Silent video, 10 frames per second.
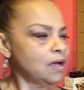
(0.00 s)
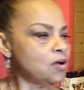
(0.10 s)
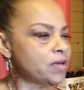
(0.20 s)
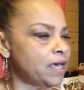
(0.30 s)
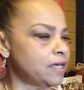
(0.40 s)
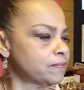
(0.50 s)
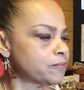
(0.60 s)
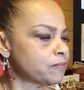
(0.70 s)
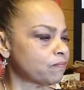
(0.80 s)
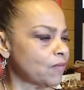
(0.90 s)
Okay,
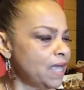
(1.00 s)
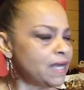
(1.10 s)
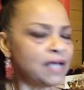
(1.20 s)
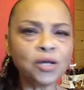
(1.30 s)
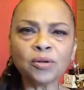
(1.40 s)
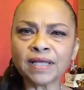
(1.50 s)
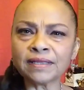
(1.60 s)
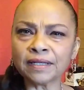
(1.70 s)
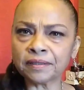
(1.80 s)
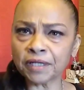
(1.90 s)
and I know
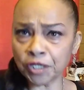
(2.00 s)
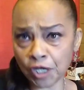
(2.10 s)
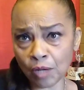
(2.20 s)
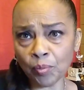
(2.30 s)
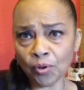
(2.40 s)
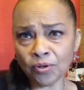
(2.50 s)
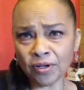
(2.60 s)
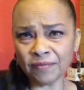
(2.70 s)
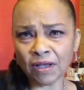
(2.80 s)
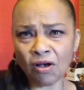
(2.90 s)
that the number
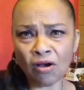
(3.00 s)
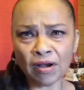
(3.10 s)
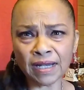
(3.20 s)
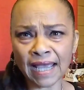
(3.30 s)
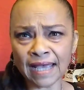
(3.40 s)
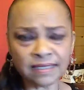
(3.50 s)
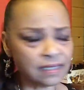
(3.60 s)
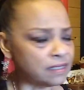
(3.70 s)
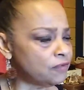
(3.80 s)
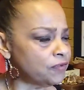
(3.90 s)
of the card has
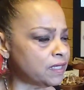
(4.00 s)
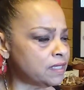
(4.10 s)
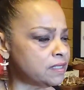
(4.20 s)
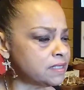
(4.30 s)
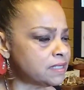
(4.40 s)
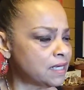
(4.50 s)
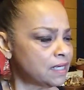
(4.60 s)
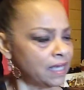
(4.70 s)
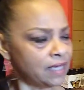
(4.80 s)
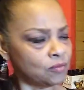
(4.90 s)
significance,
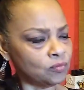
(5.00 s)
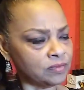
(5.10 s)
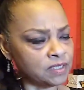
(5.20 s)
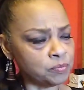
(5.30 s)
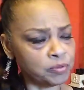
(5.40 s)
and this